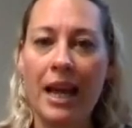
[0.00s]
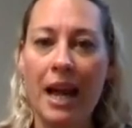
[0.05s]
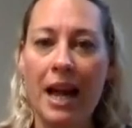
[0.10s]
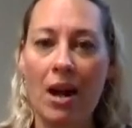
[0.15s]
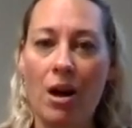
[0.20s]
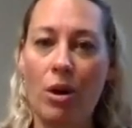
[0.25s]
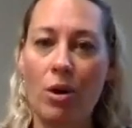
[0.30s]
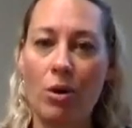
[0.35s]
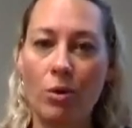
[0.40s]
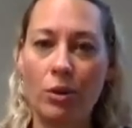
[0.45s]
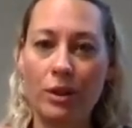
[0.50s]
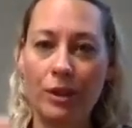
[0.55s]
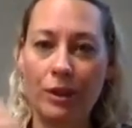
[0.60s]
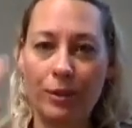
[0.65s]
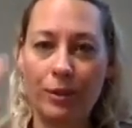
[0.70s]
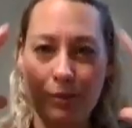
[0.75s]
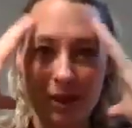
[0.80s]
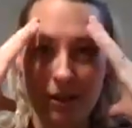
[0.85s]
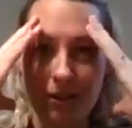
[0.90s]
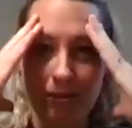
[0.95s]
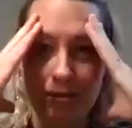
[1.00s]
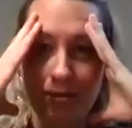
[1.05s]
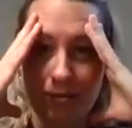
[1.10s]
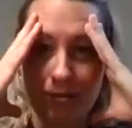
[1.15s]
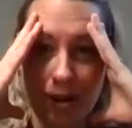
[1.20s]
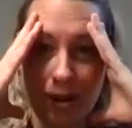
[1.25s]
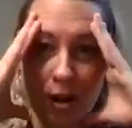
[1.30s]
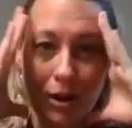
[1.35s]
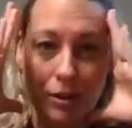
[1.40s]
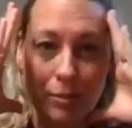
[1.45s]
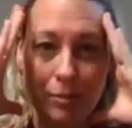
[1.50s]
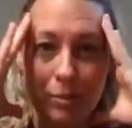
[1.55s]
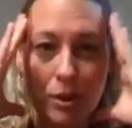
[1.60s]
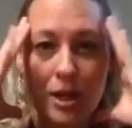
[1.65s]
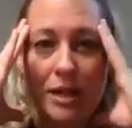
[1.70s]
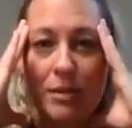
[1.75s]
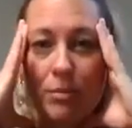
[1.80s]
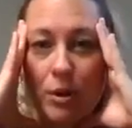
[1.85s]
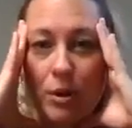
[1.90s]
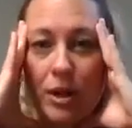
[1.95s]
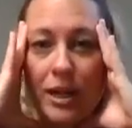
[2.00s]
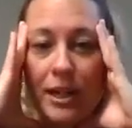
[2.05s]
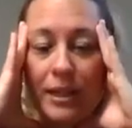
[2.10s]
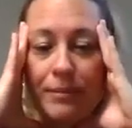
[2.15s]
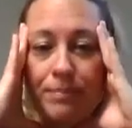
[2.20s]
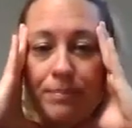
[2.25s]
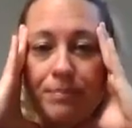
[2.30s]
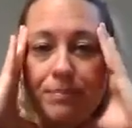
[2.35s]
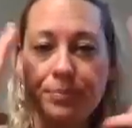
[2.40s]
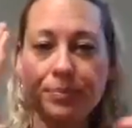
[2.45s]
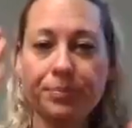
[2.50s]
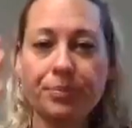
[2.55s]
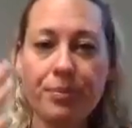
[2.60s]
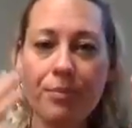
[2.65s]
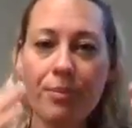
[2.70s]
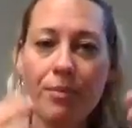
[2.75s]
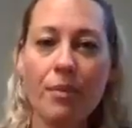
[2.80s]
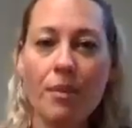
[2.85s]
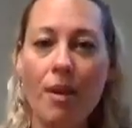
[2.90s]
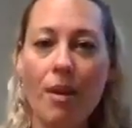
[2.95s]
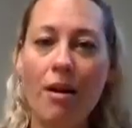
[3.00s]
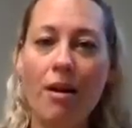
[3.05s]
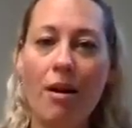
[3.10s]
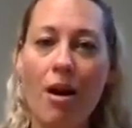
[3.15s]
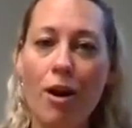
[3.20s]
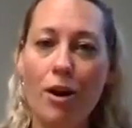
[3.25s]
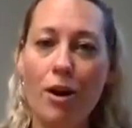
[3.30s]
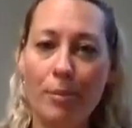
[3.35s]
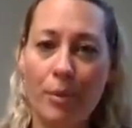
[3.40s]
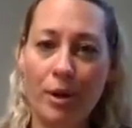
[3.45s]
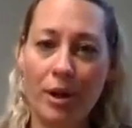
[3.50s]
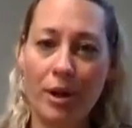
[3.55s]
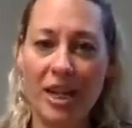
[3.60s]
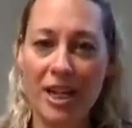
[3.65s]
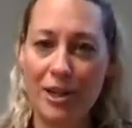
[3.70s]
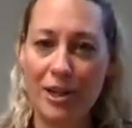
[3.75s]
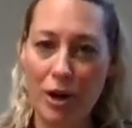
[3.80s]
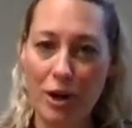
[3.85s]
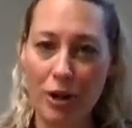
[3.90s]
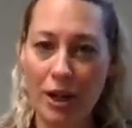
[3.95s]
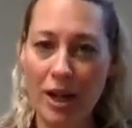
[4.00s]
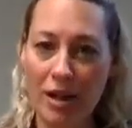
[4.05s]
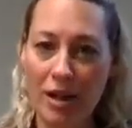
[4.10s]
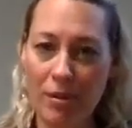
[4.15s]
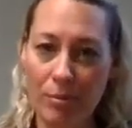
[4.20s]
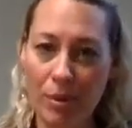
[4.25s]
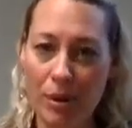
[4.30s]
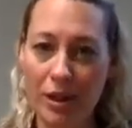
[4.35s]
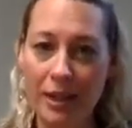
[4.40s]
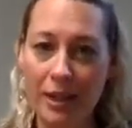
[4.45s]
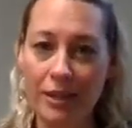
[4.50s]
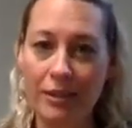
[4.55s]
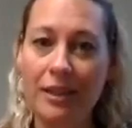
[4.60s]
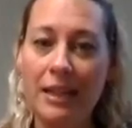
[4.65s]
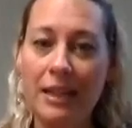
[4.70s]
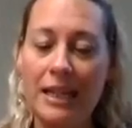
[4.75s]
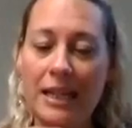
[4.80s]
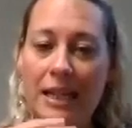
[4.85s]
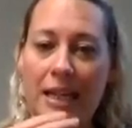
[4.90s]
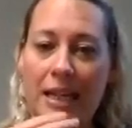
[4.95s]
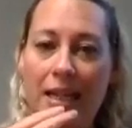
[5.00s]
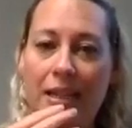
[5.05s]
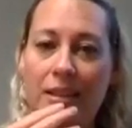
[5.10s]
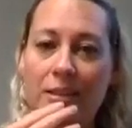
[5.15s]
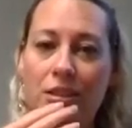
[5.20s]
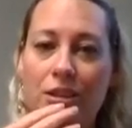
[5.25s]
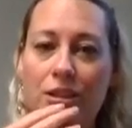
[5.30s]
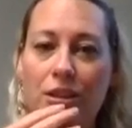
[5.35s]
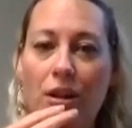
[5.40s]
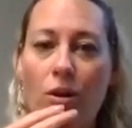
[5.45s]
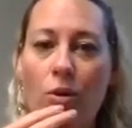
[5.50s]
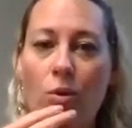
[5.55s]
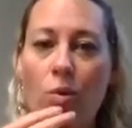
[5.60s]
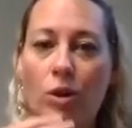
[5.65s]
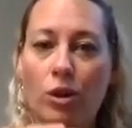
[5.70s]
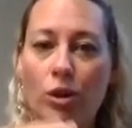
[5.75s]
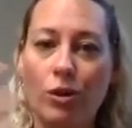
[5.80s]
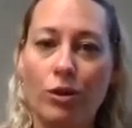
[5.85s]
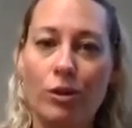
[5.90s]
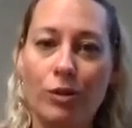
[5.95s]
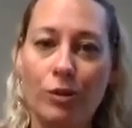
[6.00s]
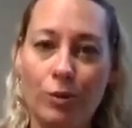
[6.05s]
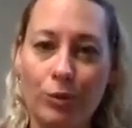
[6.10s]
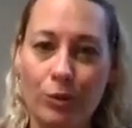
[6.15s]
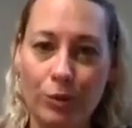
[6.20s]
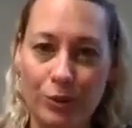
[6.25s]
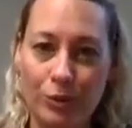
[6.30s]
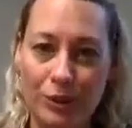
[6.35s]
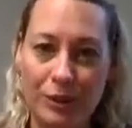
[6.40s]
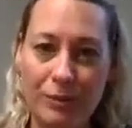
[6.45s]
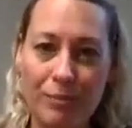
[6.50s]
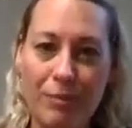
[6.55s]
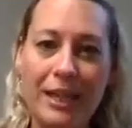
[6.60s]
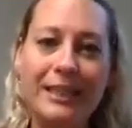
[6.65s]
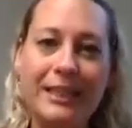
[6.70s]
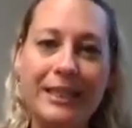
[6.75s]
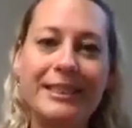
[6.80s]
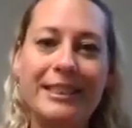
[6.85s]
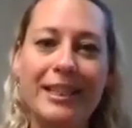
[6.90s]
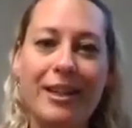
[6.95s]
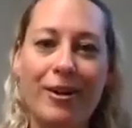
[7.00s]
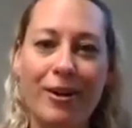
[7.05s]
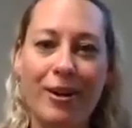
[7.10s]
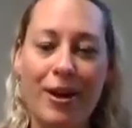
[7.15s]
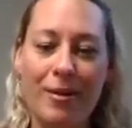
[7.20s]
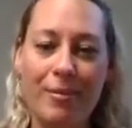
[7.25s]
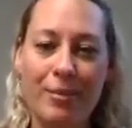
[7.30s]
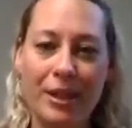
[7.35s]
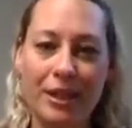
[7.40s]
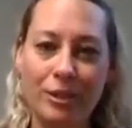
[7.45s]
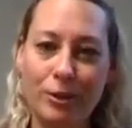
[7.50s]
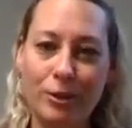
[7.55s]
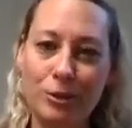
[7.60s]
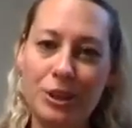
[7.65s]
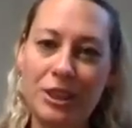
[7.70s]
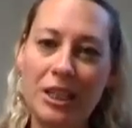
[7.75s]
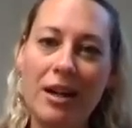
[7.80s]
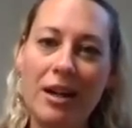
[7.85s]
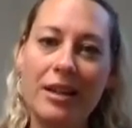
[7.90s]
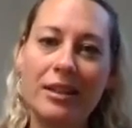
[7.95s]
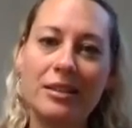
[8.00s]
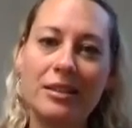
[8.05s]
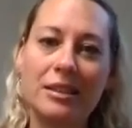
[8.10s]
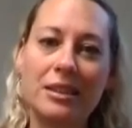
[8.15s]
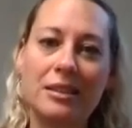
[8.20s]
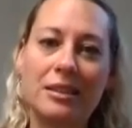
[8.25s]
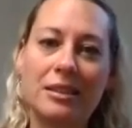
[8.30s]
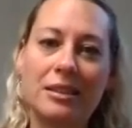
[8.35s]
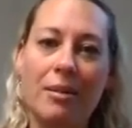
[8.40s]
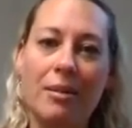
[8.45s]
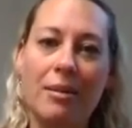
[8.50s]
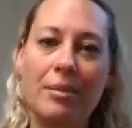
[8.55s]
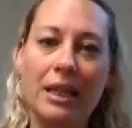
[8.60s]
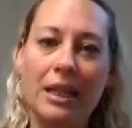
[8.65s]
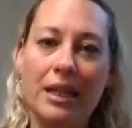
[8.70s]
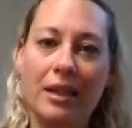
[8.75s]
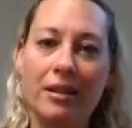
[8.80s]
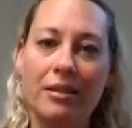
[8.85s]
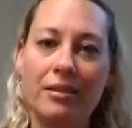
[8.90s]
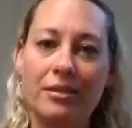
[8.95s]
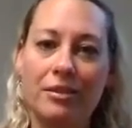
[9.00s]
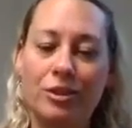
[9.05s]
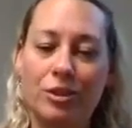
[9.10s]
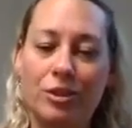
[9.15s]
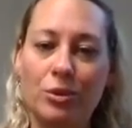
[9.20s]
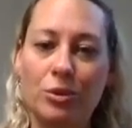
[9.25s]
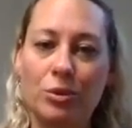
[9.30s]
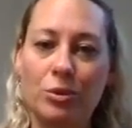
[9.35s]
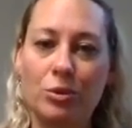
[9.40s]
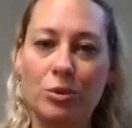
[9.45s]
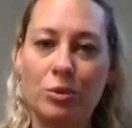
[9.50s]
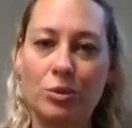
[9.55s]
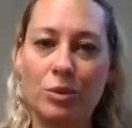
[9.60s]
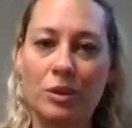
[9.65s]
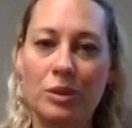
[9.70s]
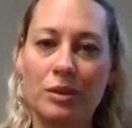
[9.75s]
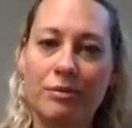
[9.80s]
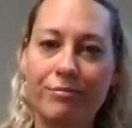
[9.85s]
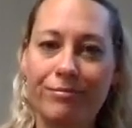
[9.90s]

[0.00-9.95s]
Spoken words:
how we have our brain, our heart brain, and our gut brain. And so some things that are coming, new science that's coming into